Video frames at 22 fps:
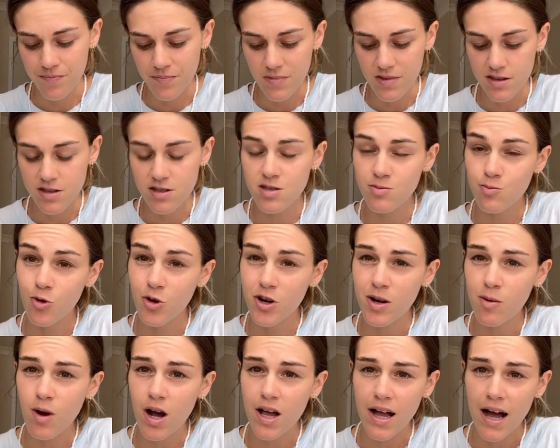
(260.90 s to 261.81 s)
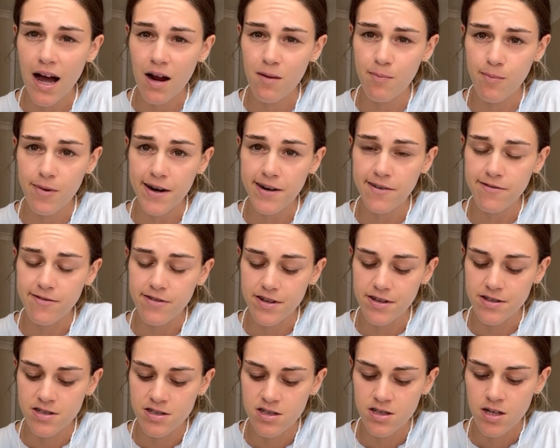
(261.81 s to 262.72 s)
this morning while I had
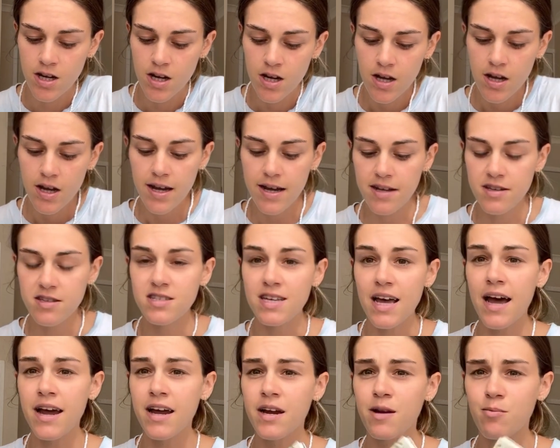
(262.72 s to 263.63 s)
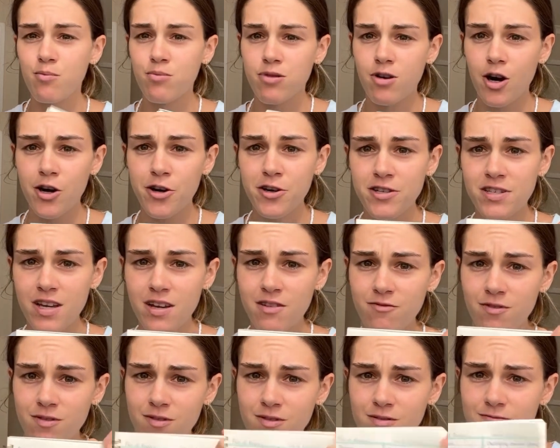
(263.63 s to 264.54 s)
breakfast. It's a pros
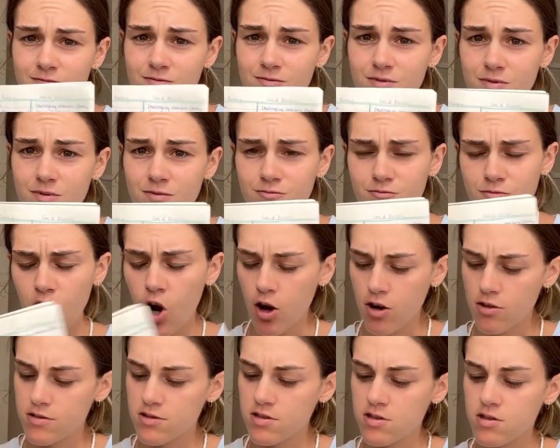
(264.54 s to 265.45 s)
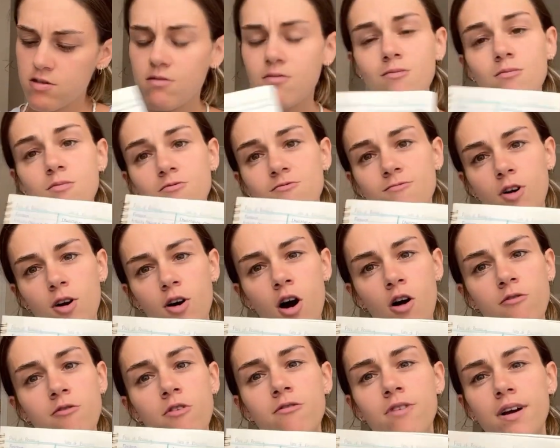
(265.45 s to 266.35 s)
and cons
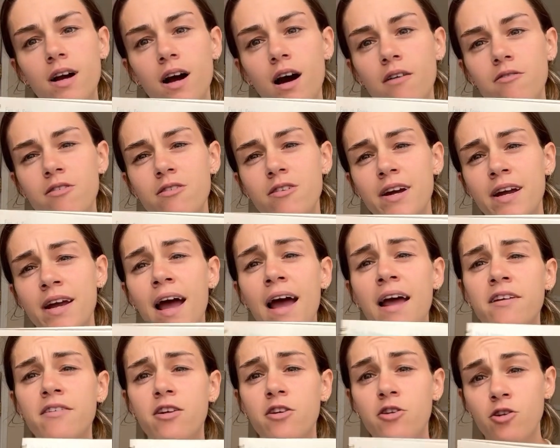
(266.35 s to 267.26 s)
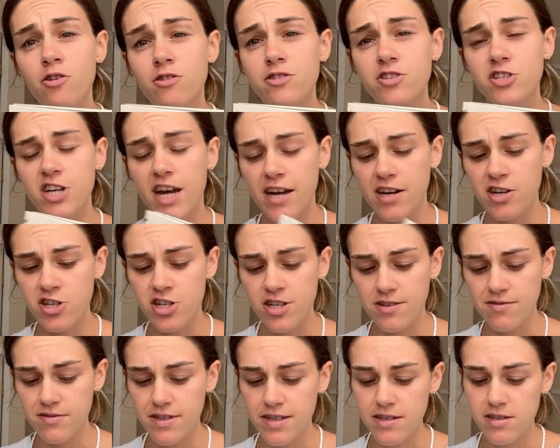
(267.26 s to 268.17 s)
of recovery and not
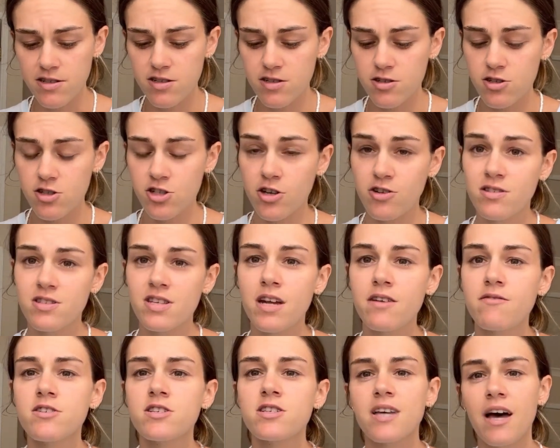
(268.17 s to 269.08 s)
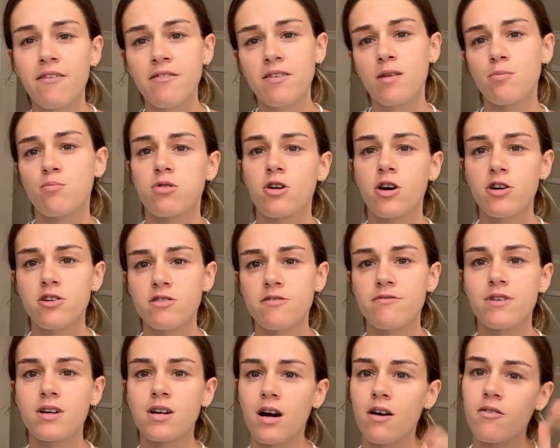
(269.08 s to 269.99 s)
changing list. So instead of just having the pros of
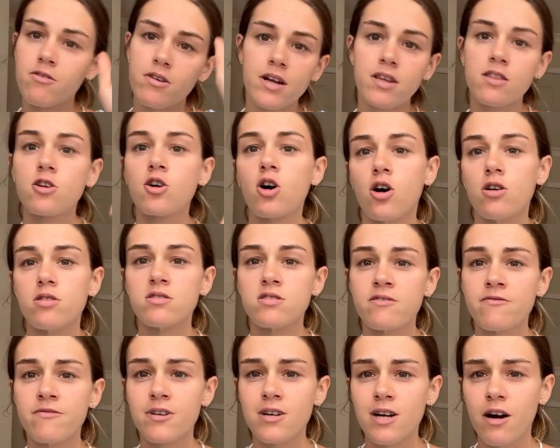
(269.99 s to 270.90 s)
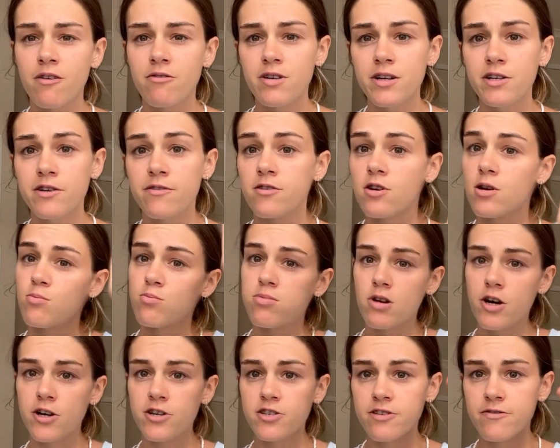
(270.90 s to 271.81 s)
recovery and the cons of recovery, you've got
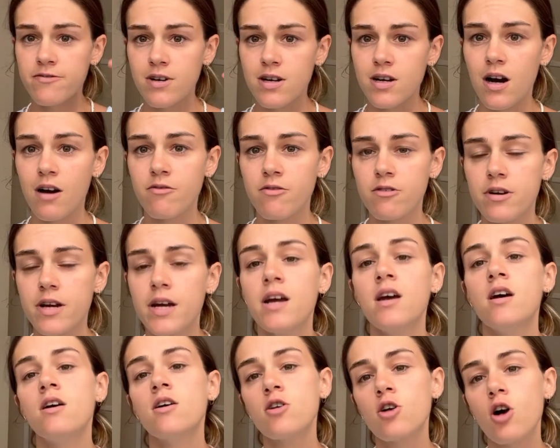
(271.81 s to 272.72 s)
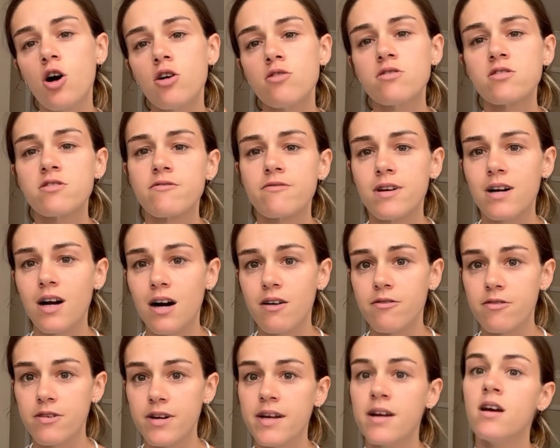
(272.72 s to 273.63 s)
pros of recovery, cons of
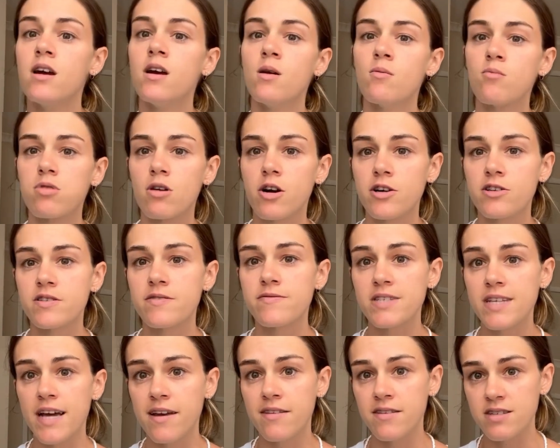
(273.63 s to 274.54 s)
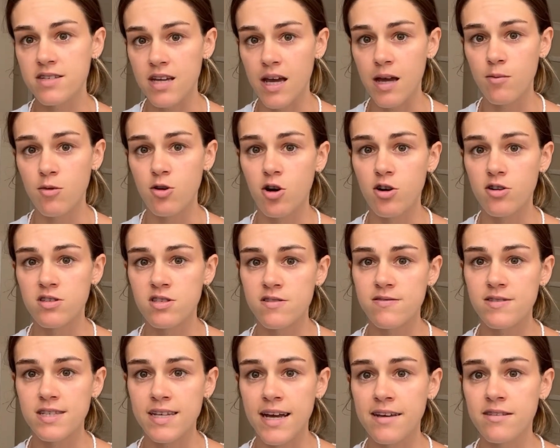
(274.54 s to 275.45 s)
recovery, pros of staying the same, cons of
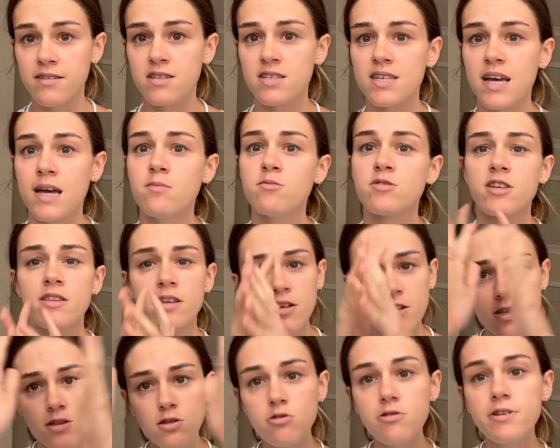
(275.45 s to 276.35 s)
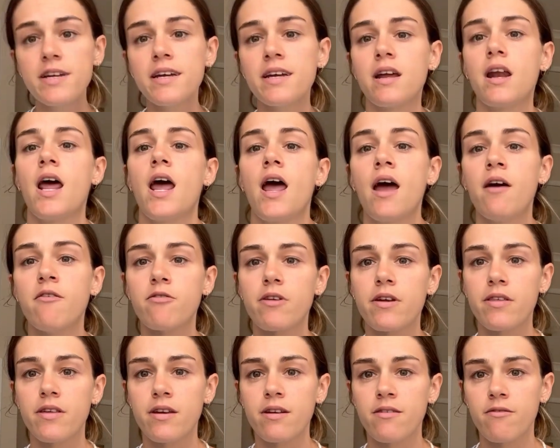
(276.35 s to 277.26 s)
staying the same. So then you're looking at
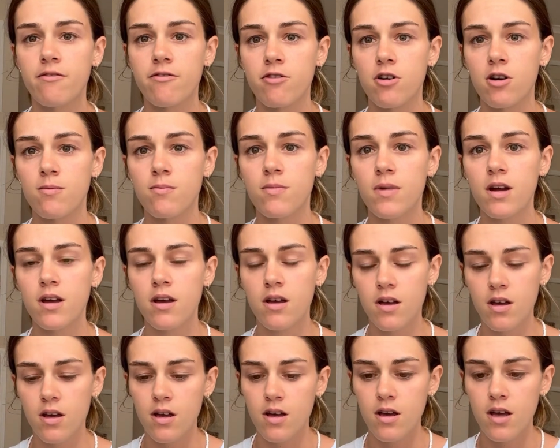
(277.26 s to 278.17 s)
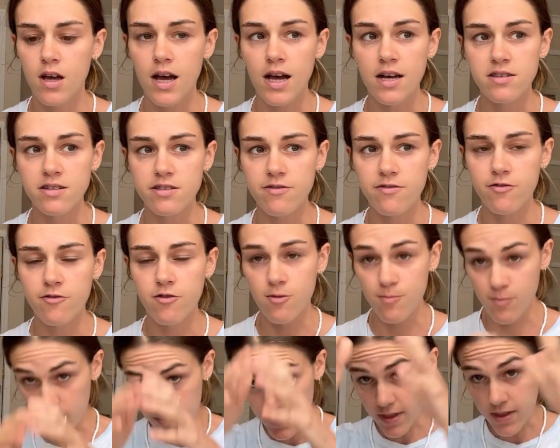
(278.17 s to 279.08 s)
everything from a
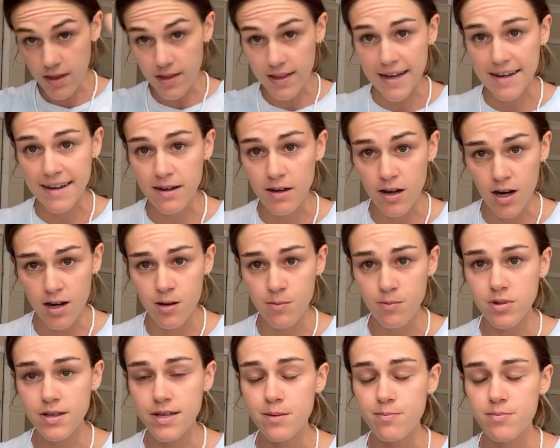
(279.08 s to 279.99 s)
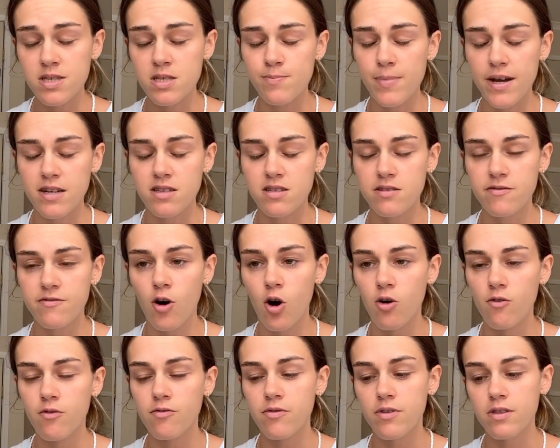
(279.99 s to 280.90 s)
complete perspective
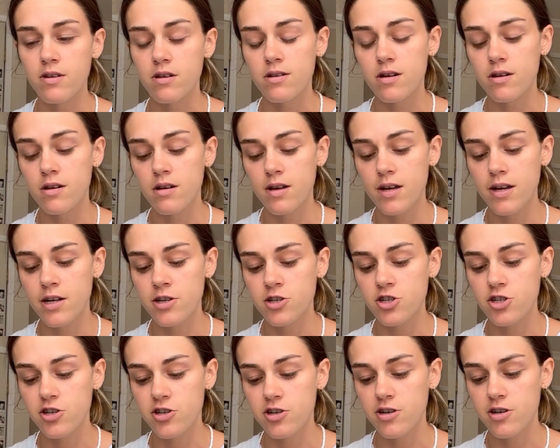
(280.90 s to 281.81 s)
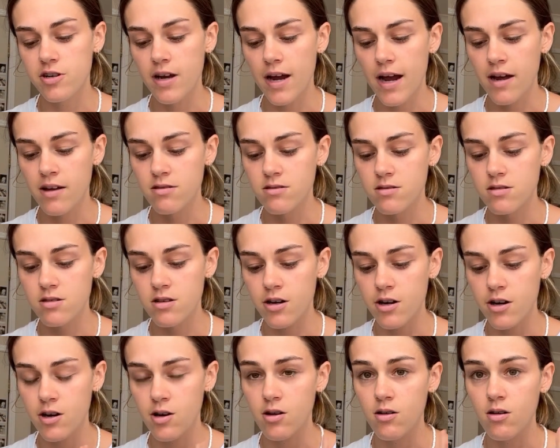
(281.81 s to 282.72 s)
of the issue. And
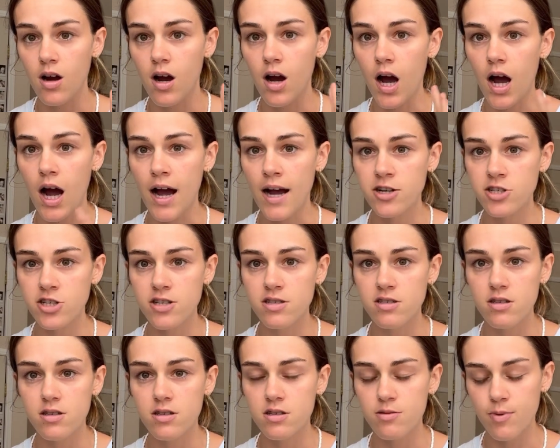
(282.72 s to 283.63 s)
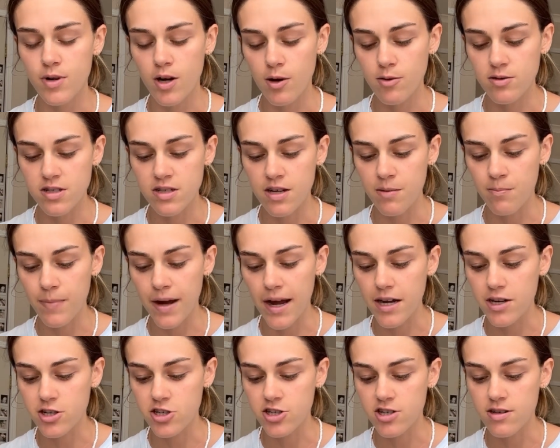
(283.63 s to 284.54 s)
so I actually did this when I was an
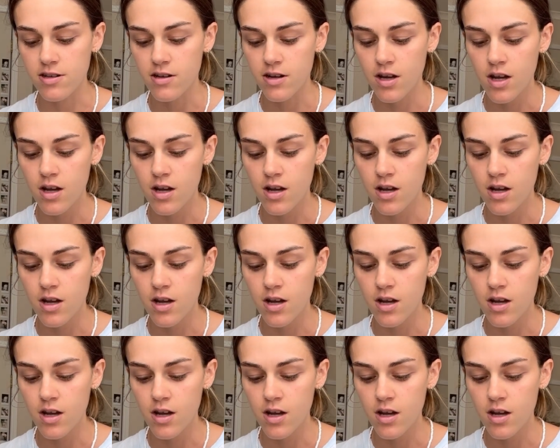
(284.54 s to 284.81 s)
inpatient,